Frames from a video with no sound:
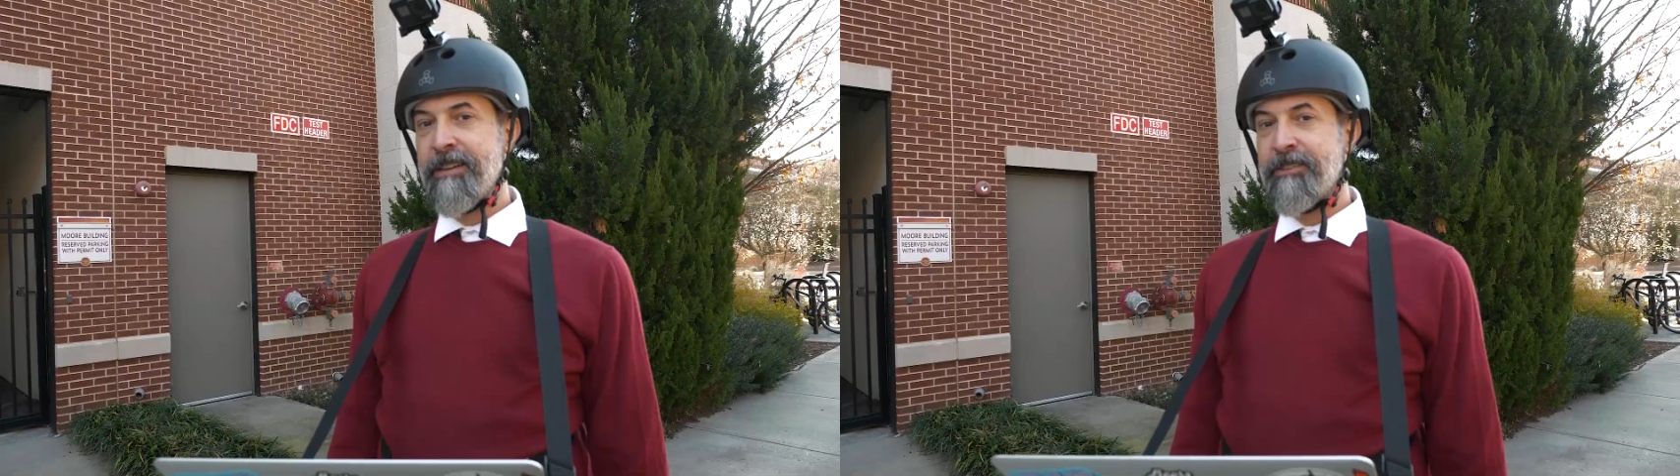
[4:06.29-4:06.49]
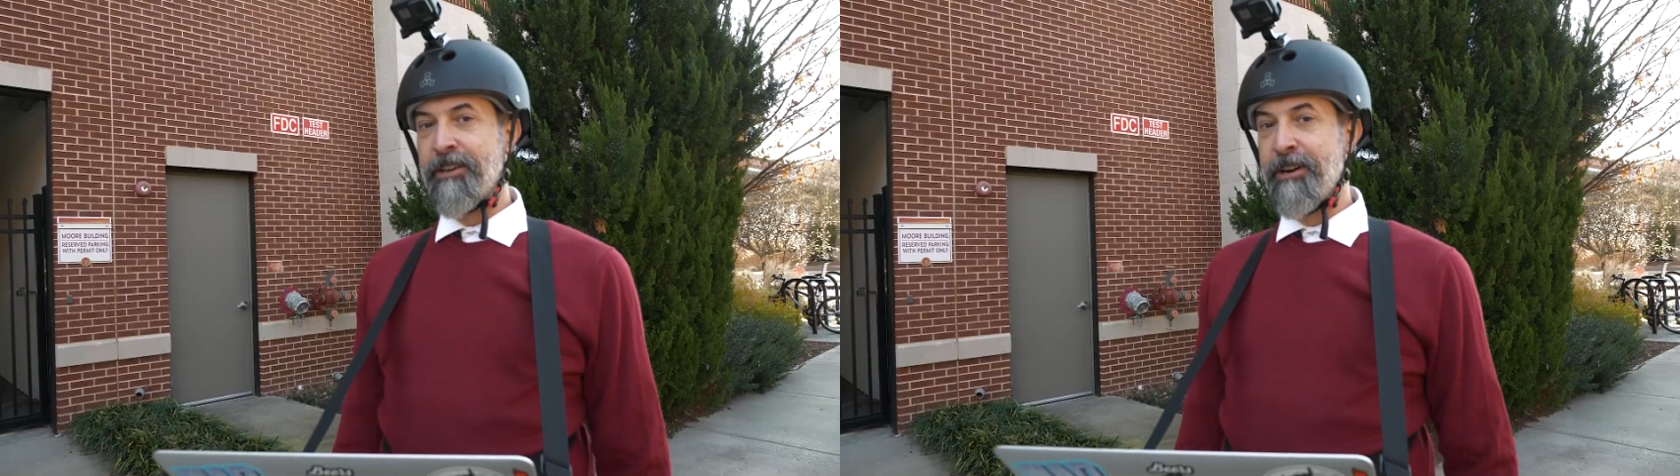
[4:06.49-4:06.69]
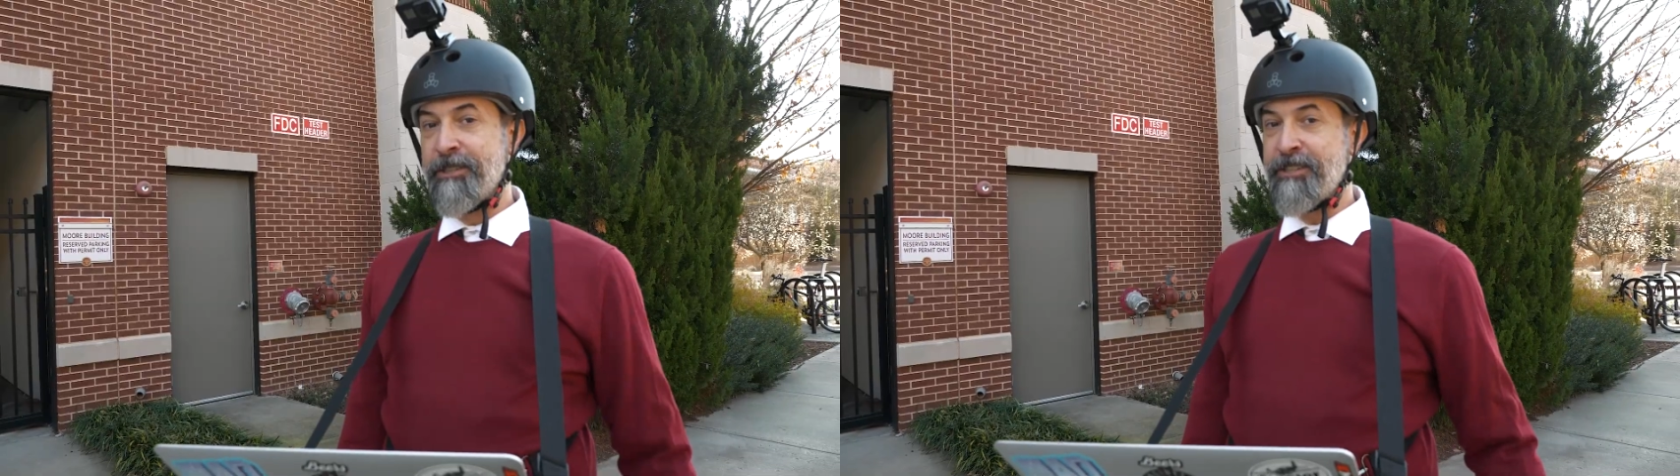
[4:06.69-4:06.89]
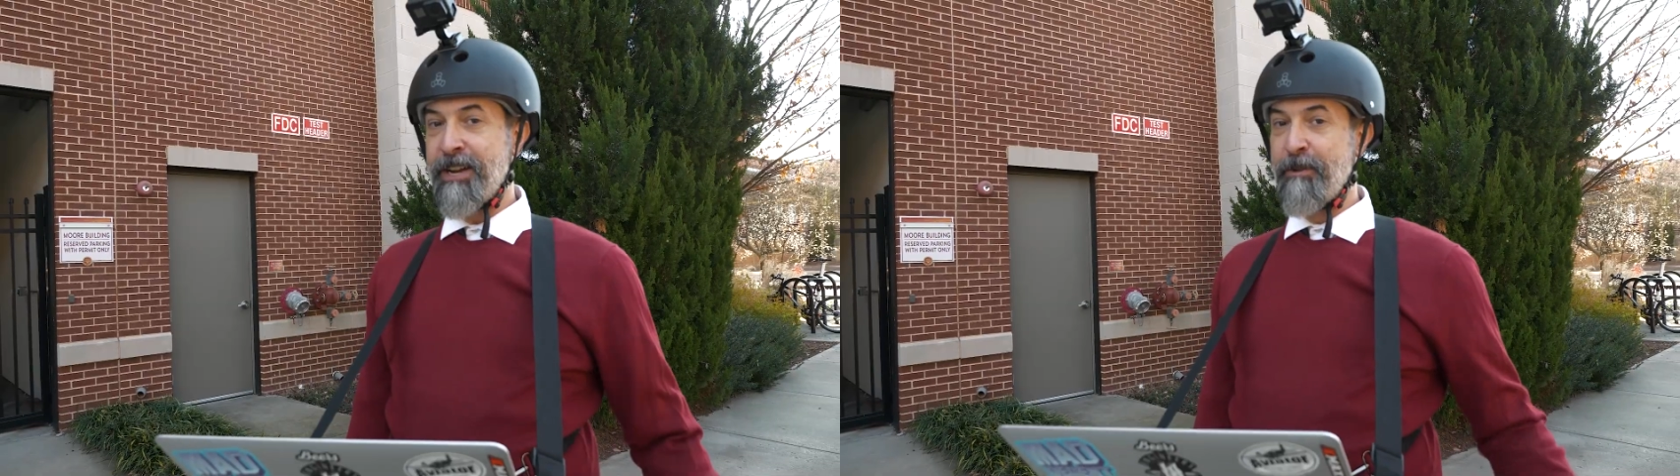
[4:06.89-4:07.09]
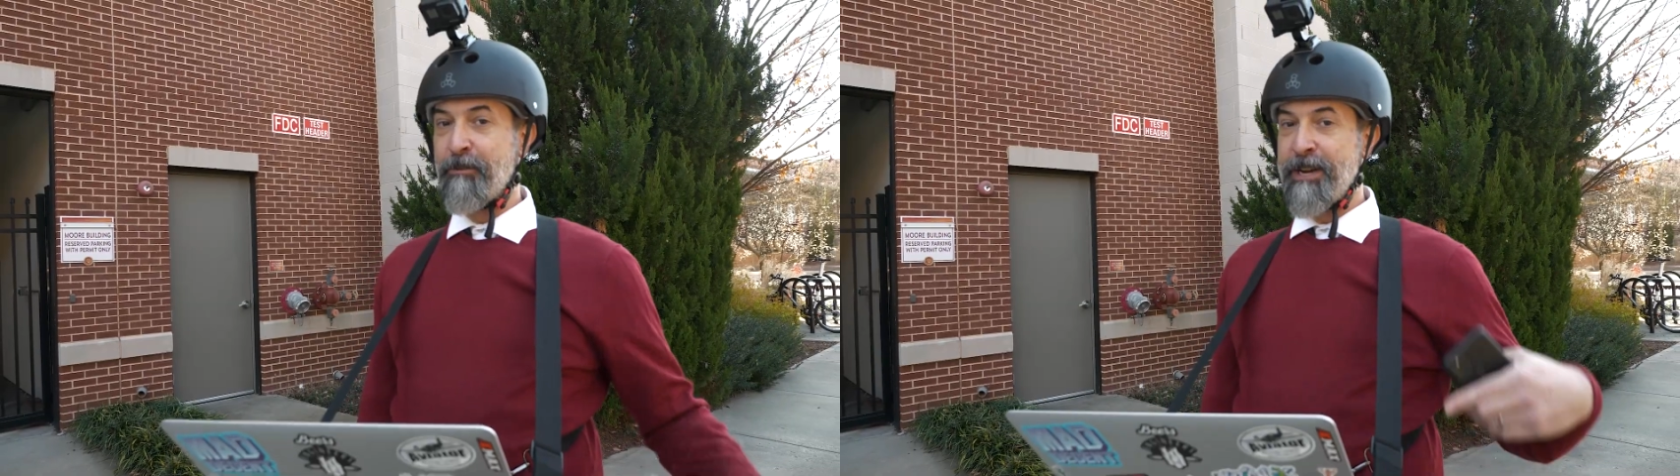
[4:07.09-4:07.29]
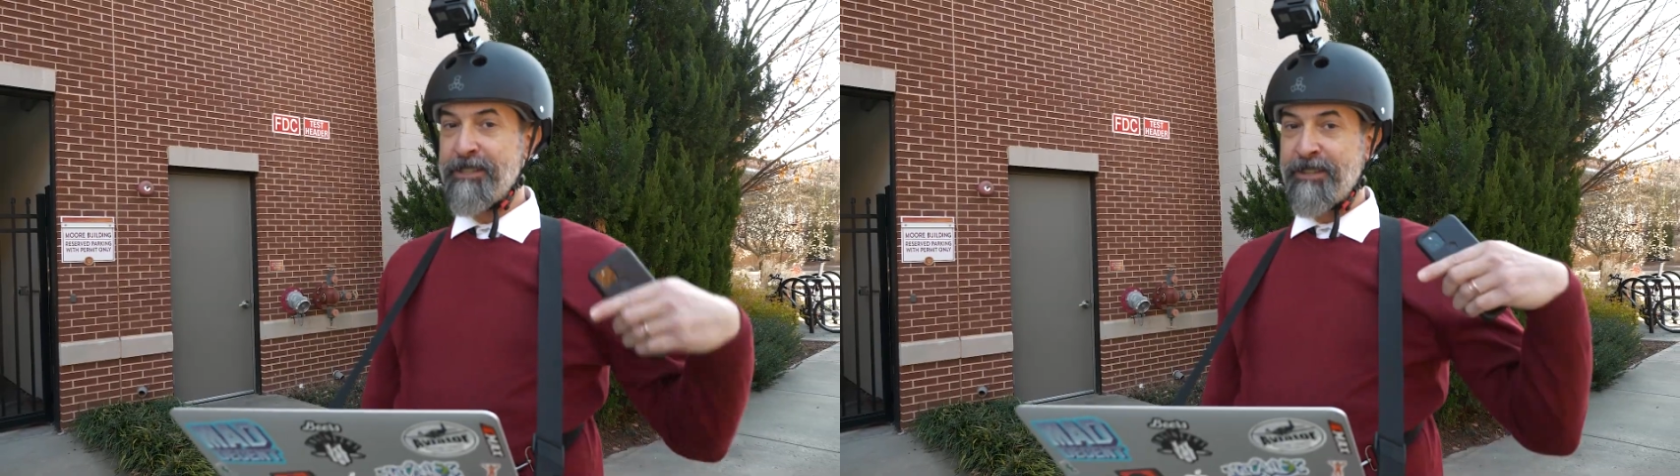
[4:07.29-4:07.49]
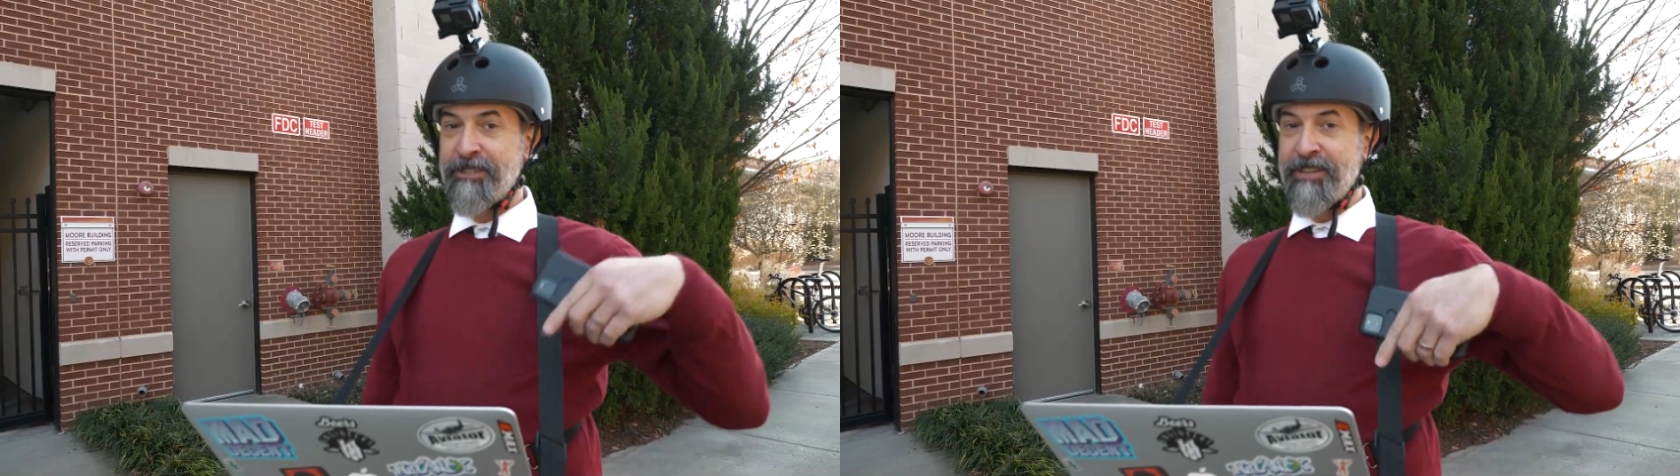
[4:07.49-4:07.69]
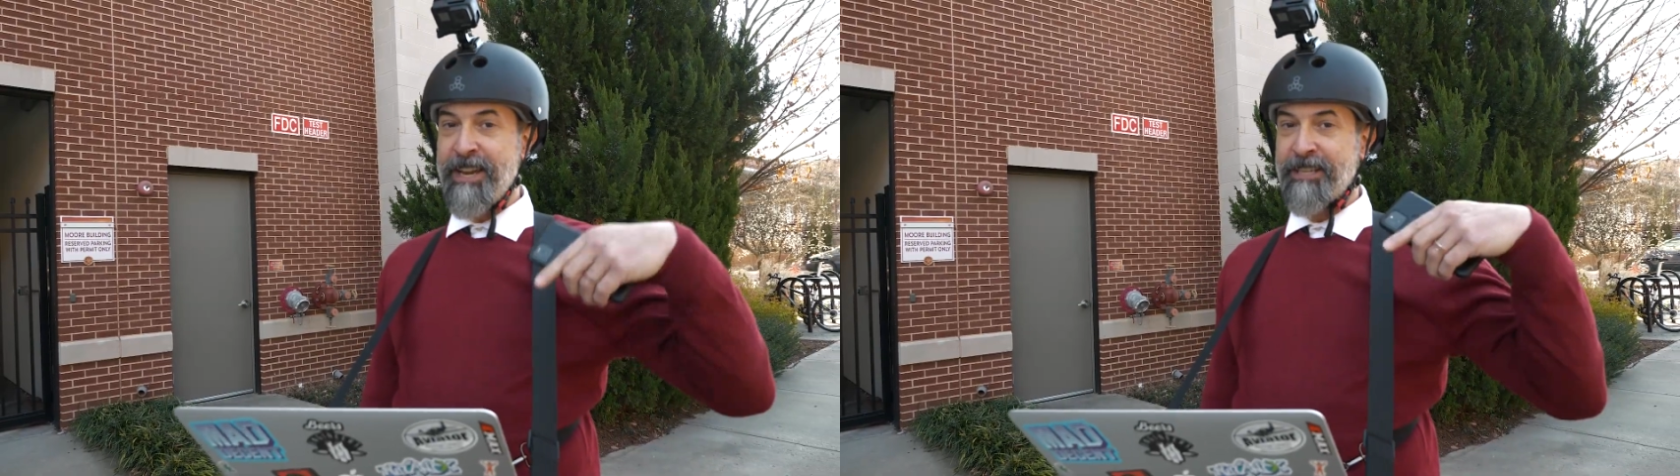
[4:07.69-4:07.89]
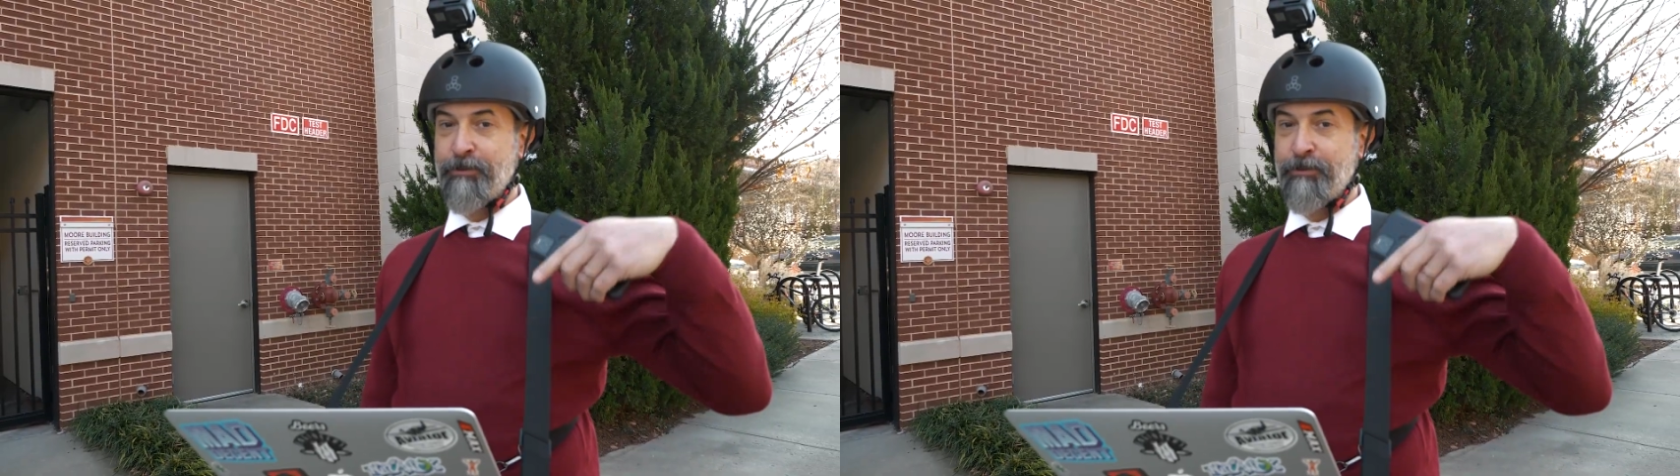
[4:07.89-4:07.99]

So it's time to raise the stakes